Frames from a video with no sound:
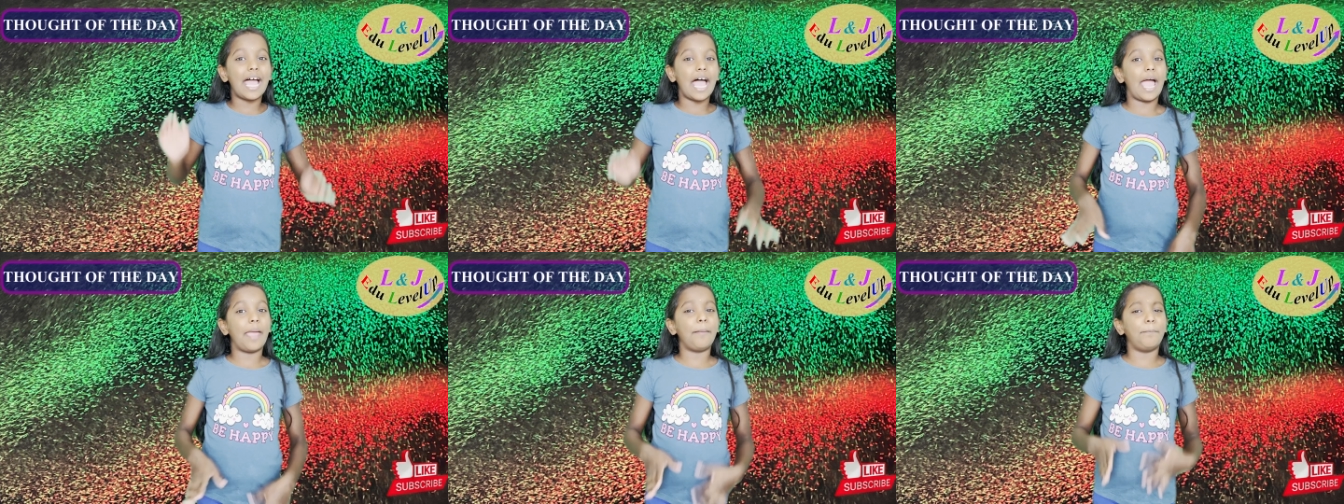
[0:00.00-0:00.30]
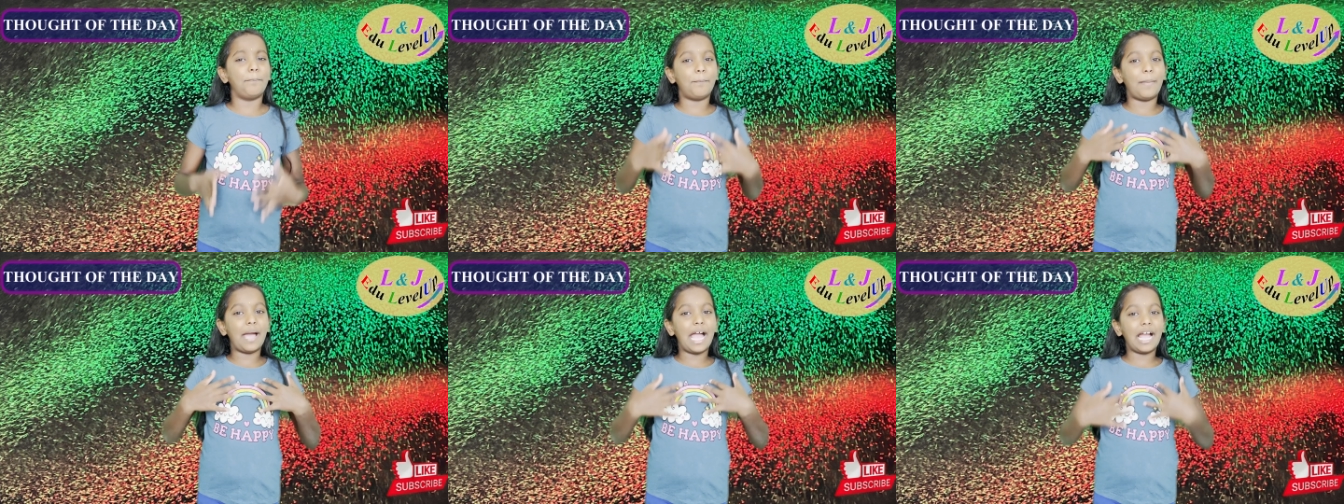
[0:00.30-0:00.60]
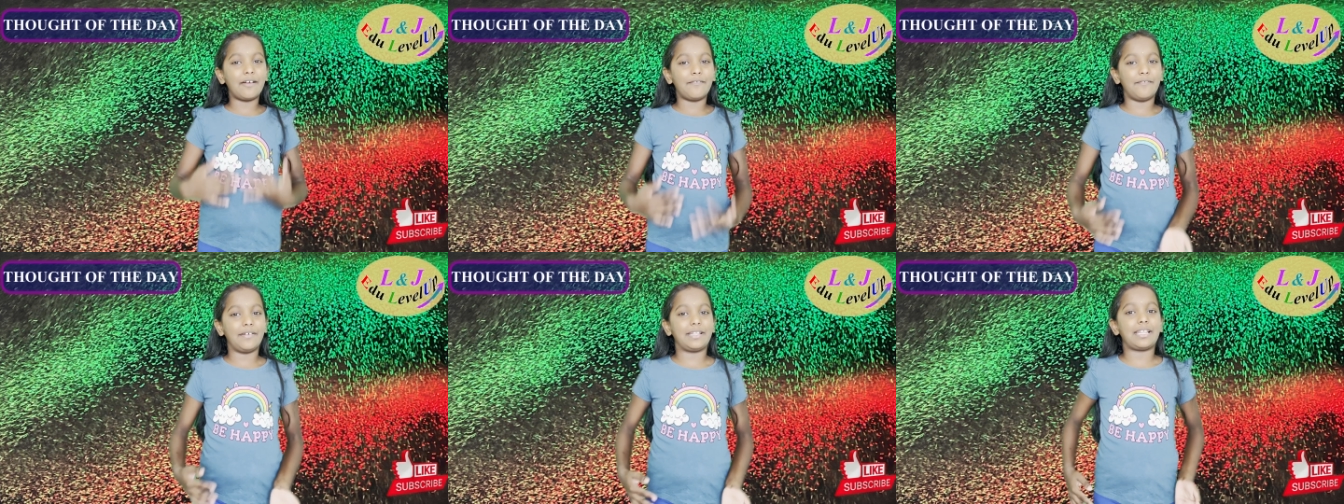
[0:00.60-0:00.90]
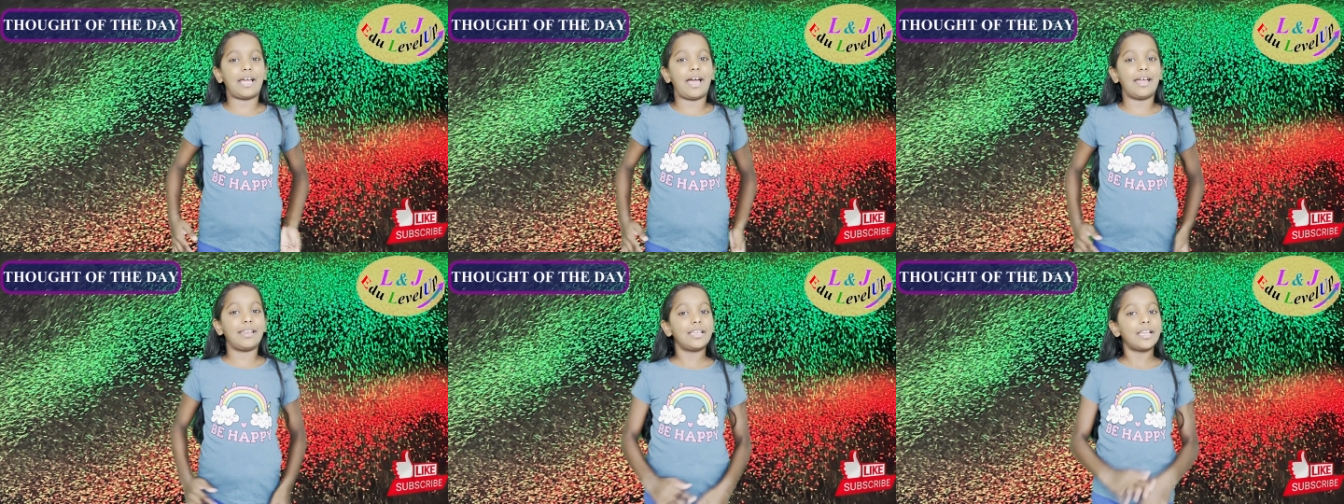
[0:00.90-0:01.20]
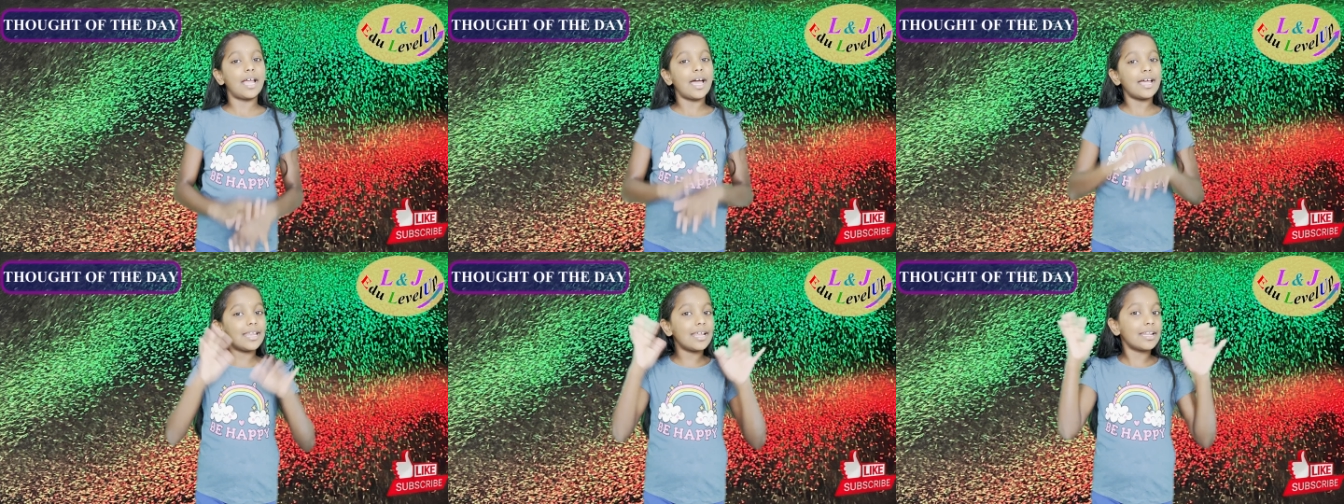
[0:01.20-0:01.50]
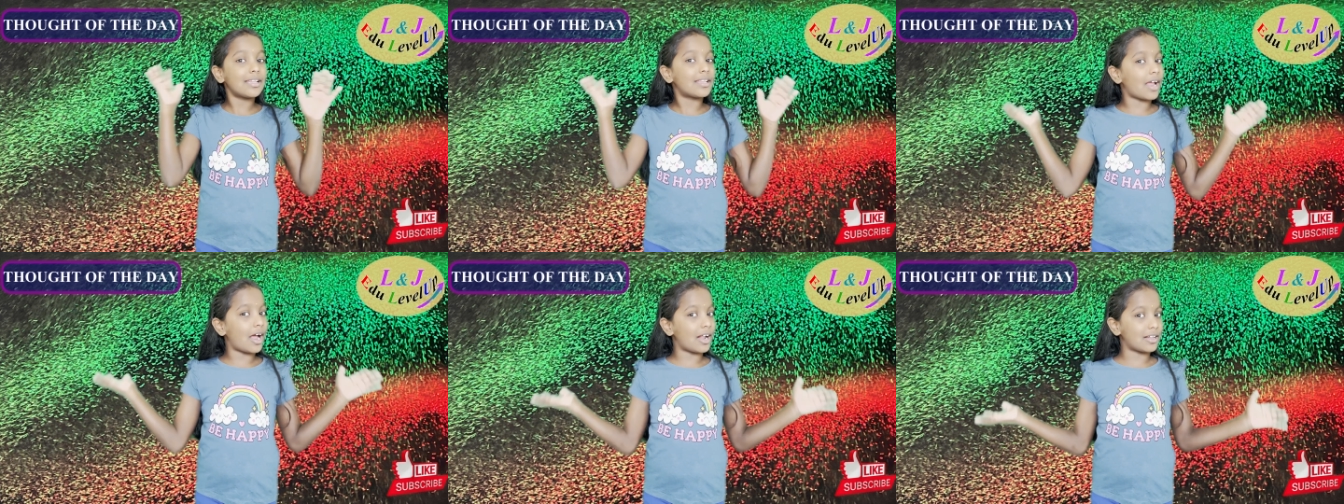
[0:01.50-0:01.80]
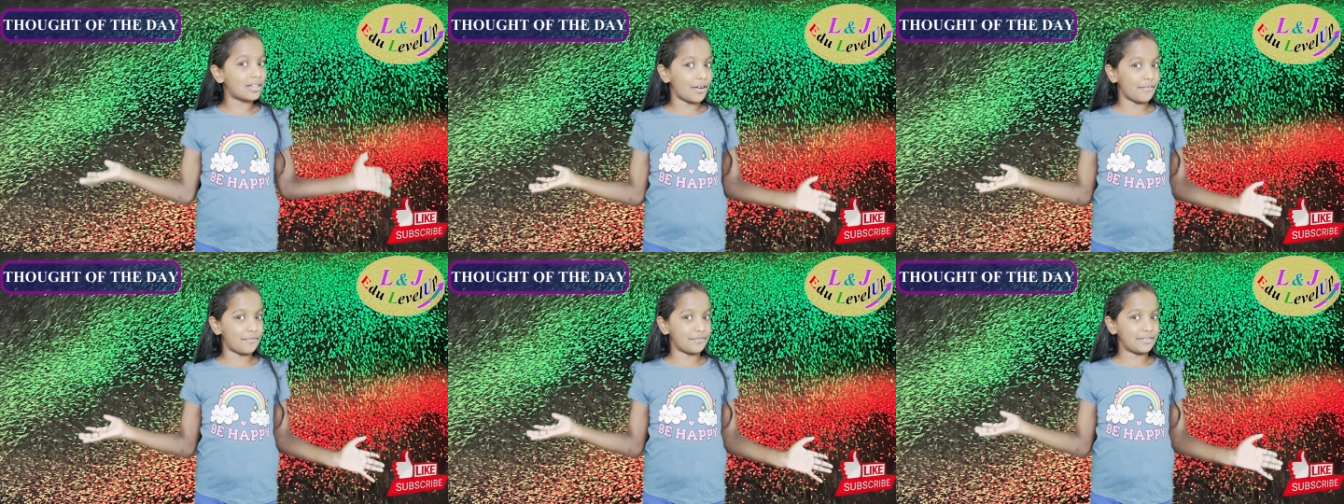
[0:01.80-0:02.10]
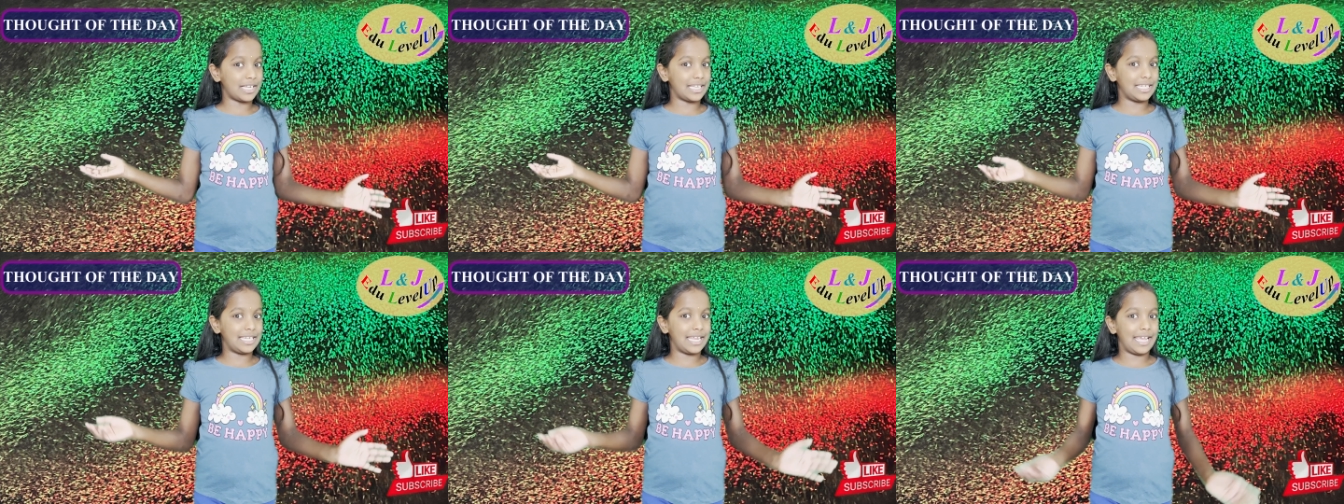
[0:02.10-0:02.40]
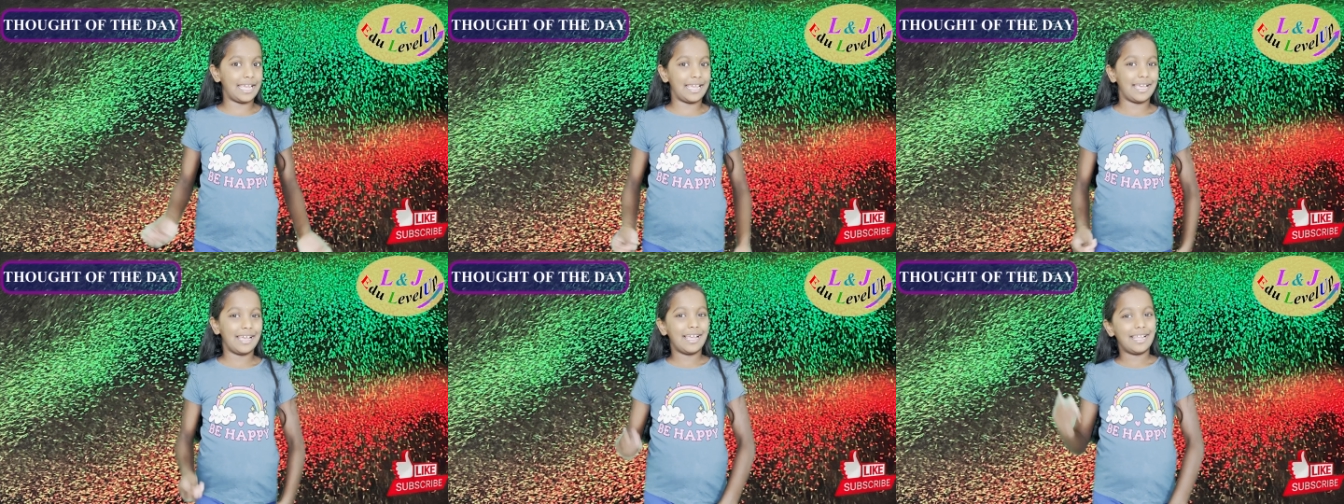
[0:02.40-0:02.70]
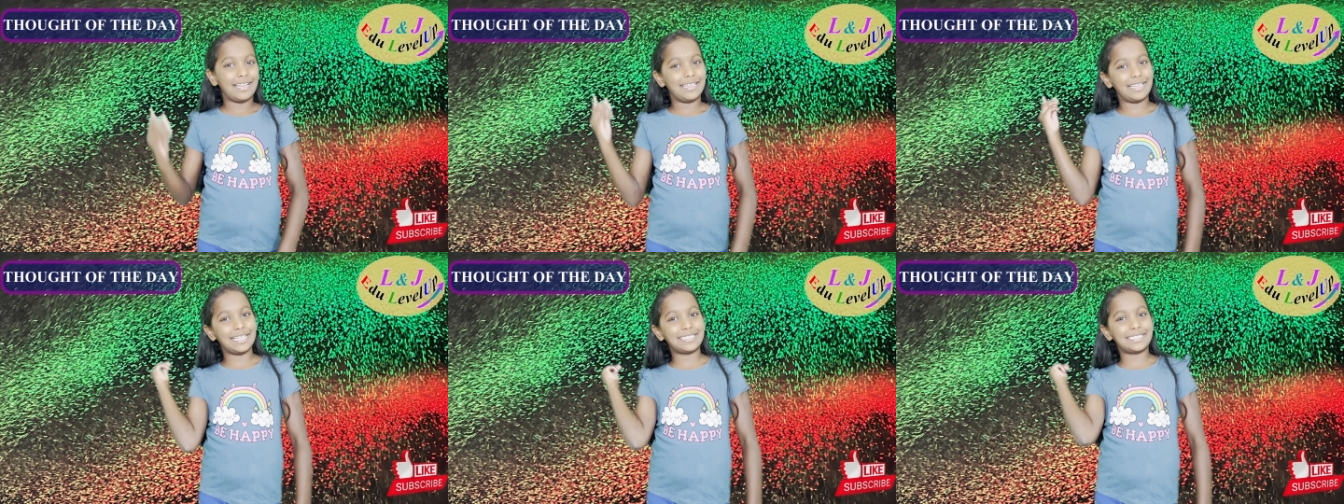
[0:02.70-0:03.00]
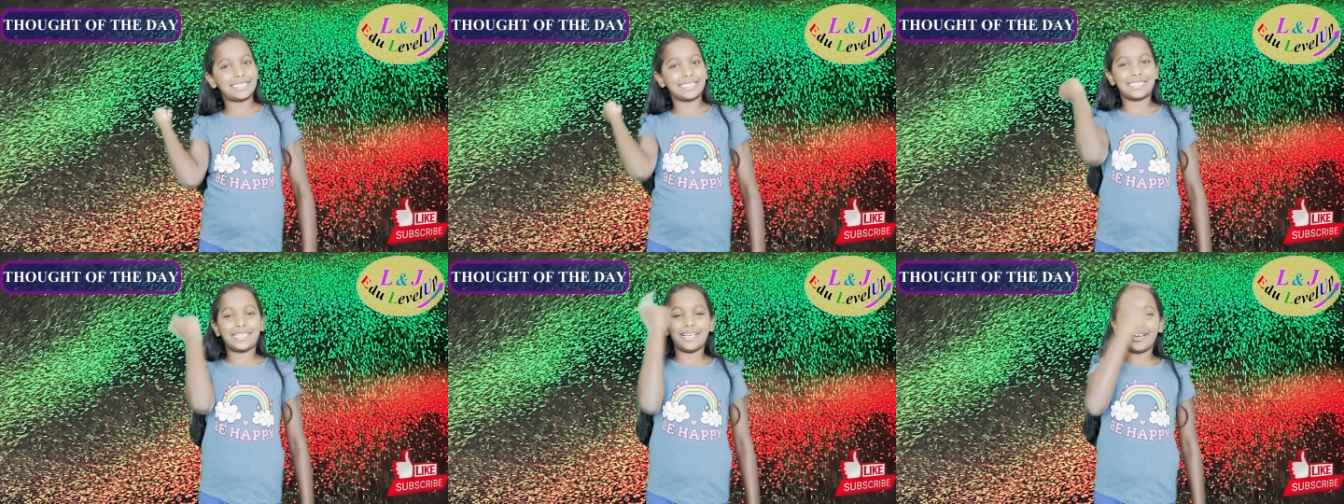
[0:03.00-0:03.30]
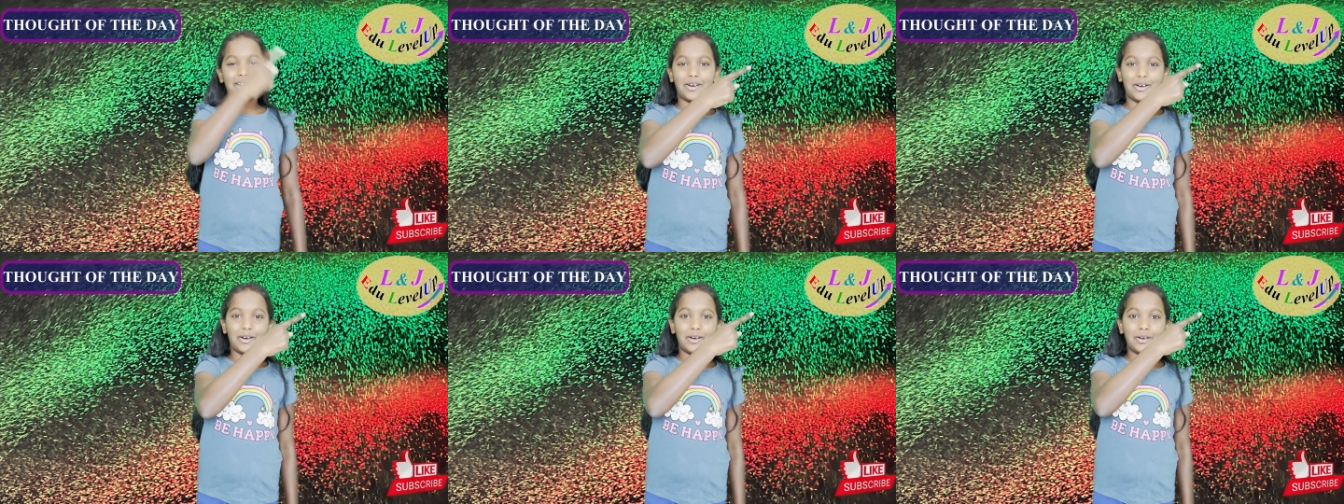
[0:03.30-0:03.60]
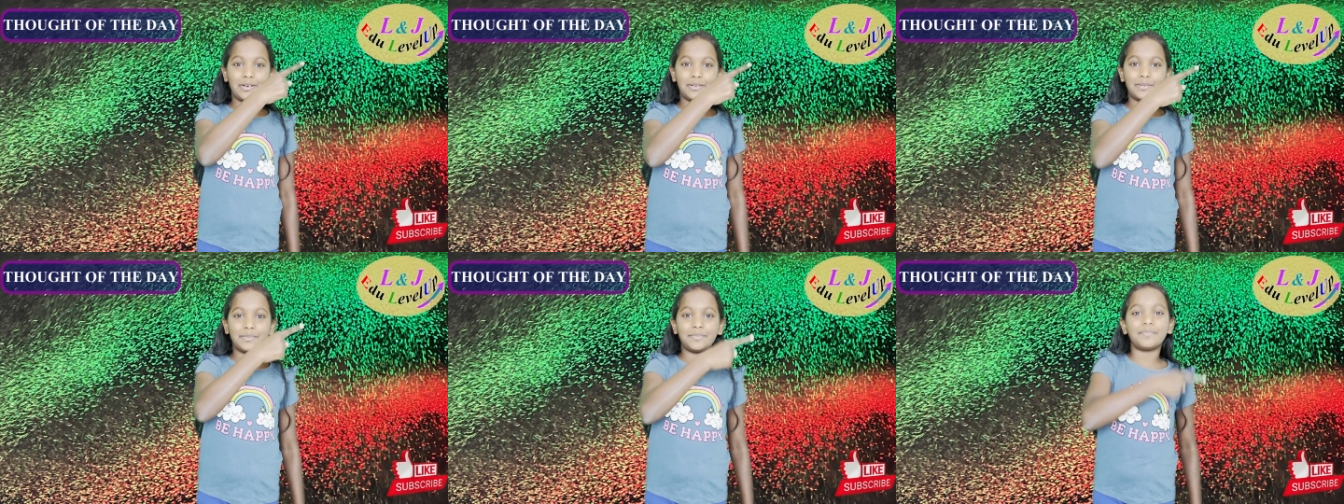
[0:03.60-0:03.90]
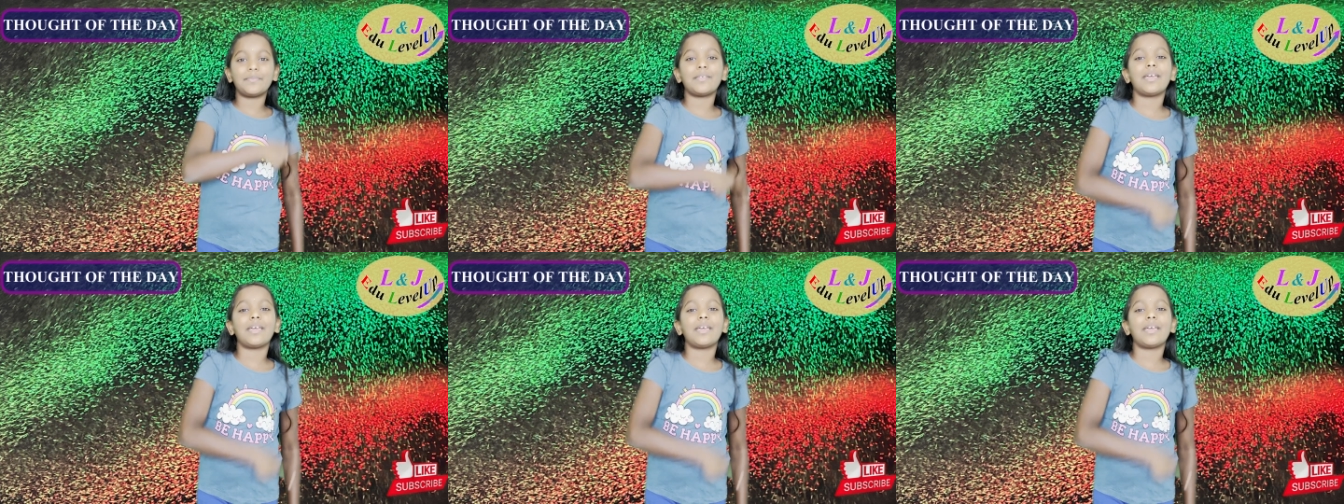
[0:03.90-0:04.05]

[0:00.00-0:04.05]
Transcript: I'm back with another dart of the day. Let's go!